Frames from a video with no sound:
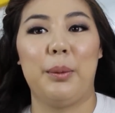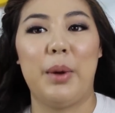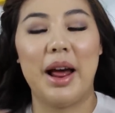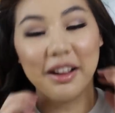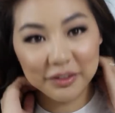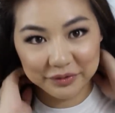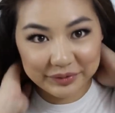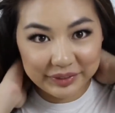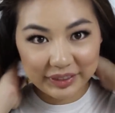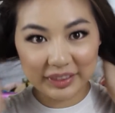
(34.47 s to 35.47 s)
well,
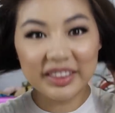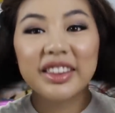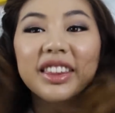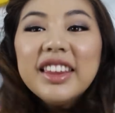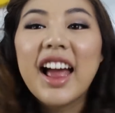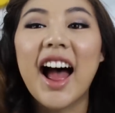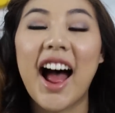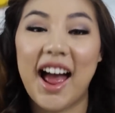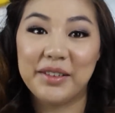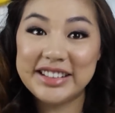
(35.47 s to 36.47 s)

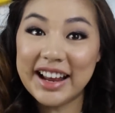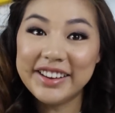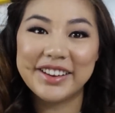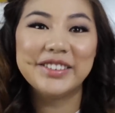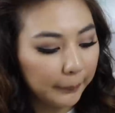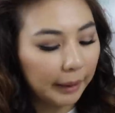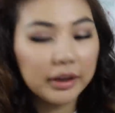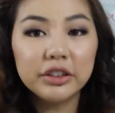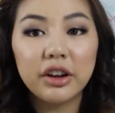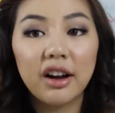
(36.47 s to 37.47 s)
I will tell you. I'm
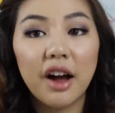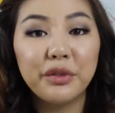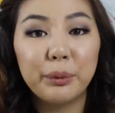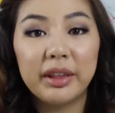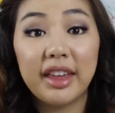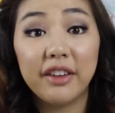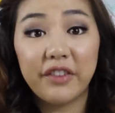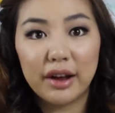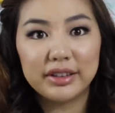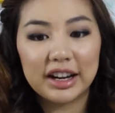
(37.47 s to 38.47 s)
going to start off with a
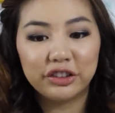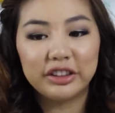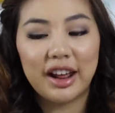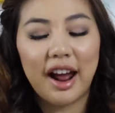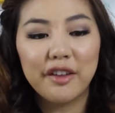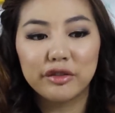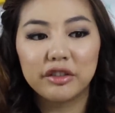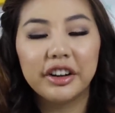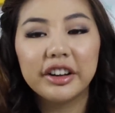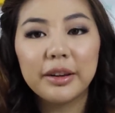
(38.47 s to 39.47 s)
foundation that I've
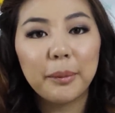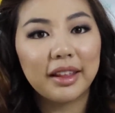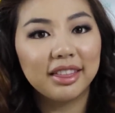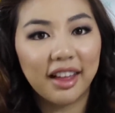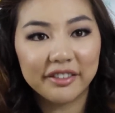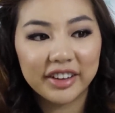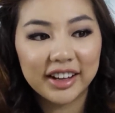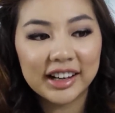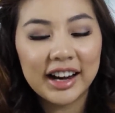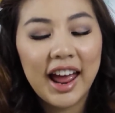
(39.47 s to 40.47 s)
really been
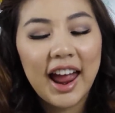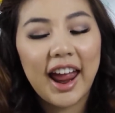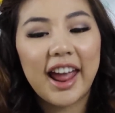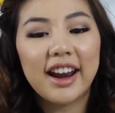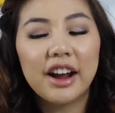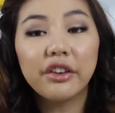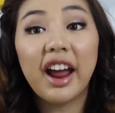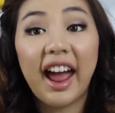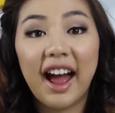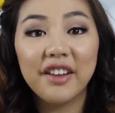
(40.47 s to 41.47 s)
loving, and I don't
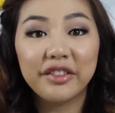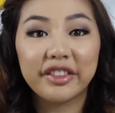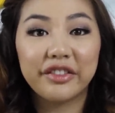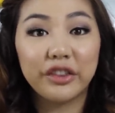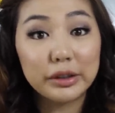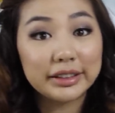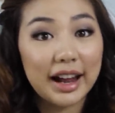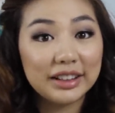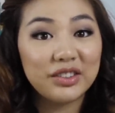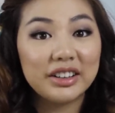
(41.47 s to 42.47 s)
have the
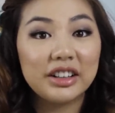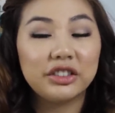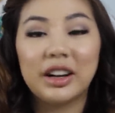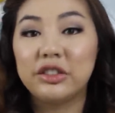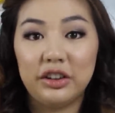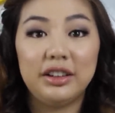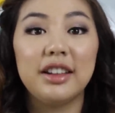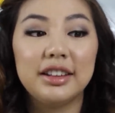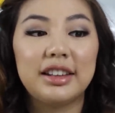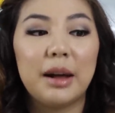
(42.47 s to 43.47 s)
full-size foundation. I just
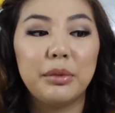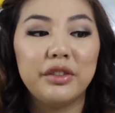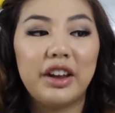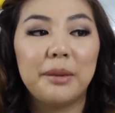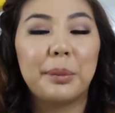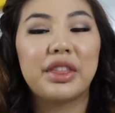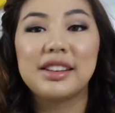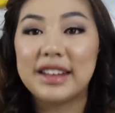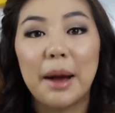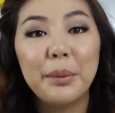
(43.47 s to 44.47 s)
got the sample of it, but
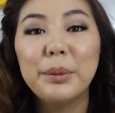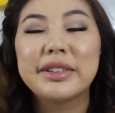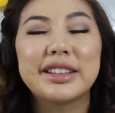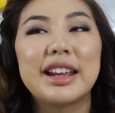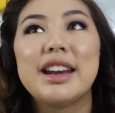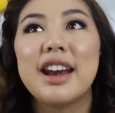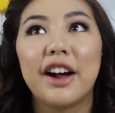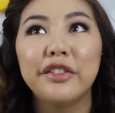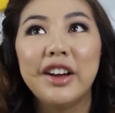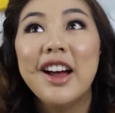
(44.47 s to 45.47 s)
the sample was
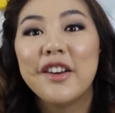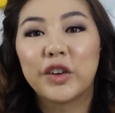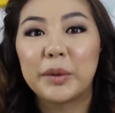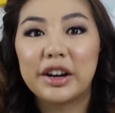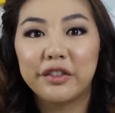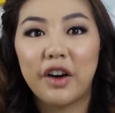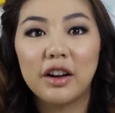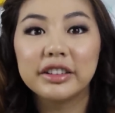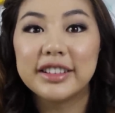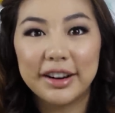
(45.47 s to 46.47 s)
enough for me to
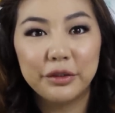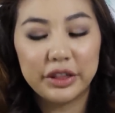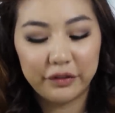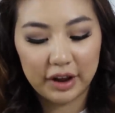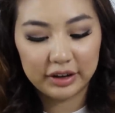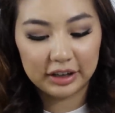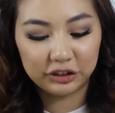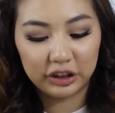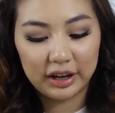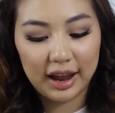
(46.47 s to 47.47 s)
fall in love with the
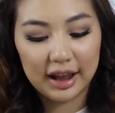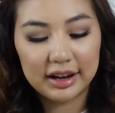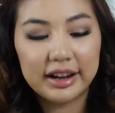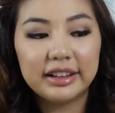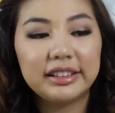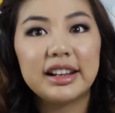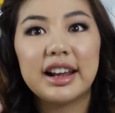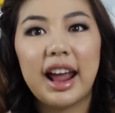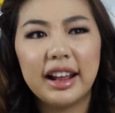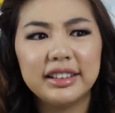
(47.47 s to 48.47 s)
foundation, and it is
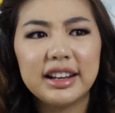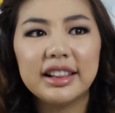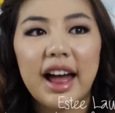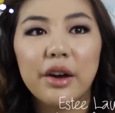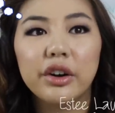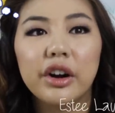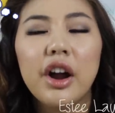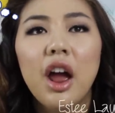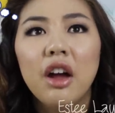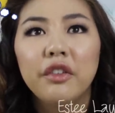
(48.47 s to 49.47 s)
the Estee
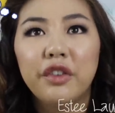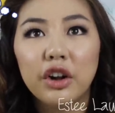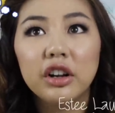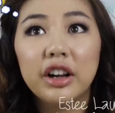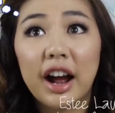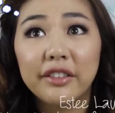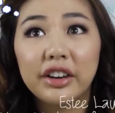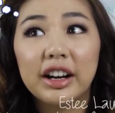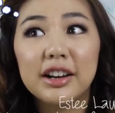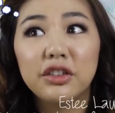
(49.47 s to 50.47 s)
Lauder Full
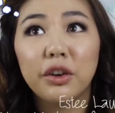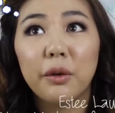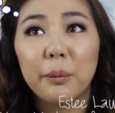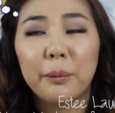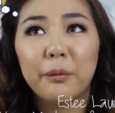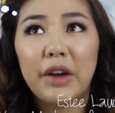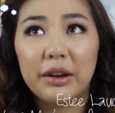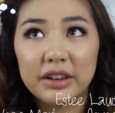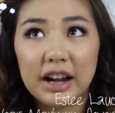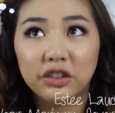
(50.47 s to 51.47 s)
Coverage
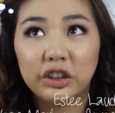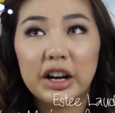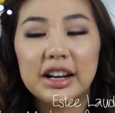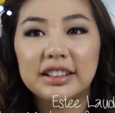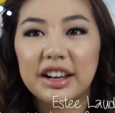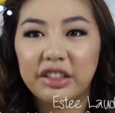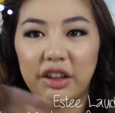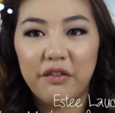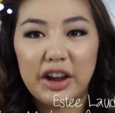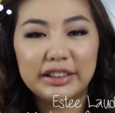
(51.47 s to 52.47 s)
Foundation, and it's like
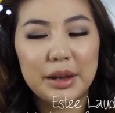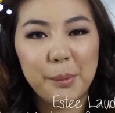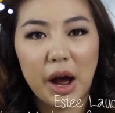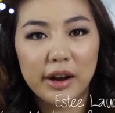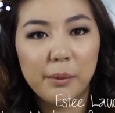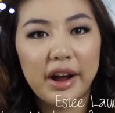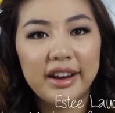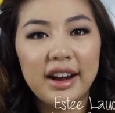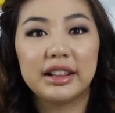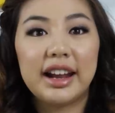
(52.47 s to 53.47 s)
the face and body
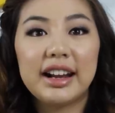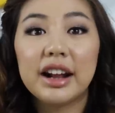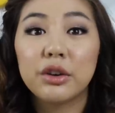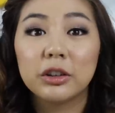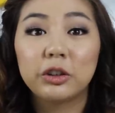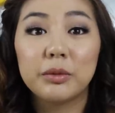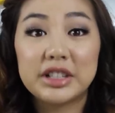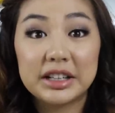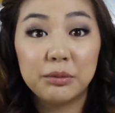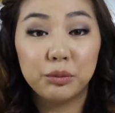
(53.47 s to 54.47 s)
one. The lady at Nordstrom
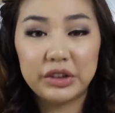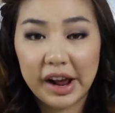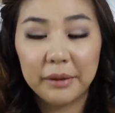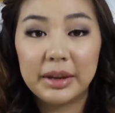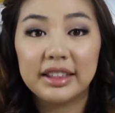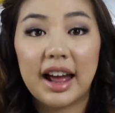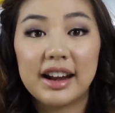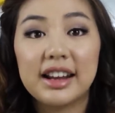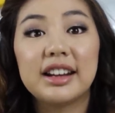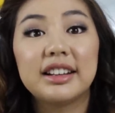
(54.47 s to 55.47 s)
did tell me
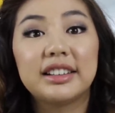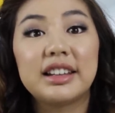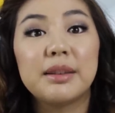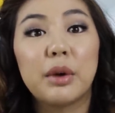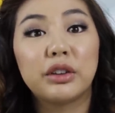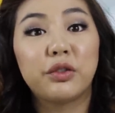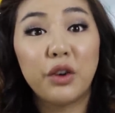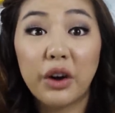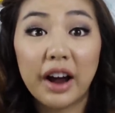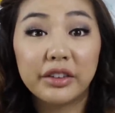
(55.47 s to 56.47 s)
that it is the most
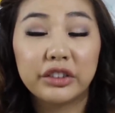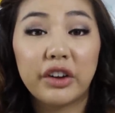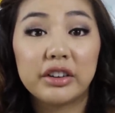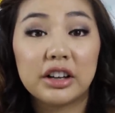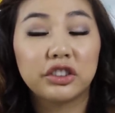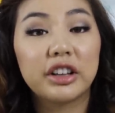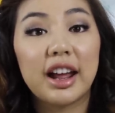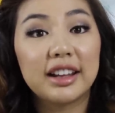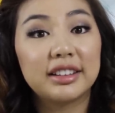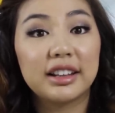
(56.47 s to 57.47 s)
full coverage foundation
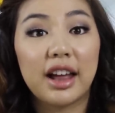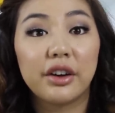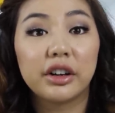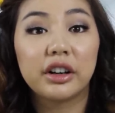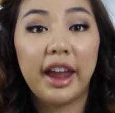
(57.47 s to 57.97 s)
that Estee Lauder